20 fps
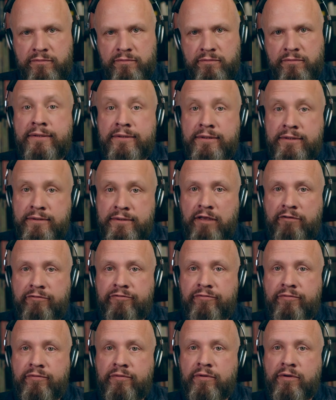And
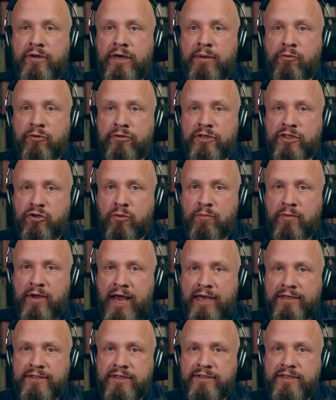if remote desktop
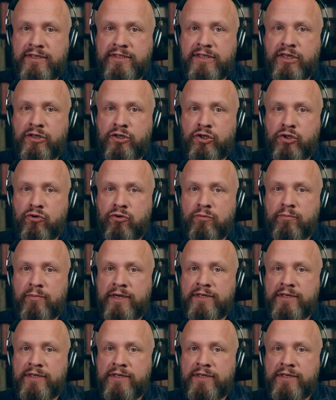access is controlled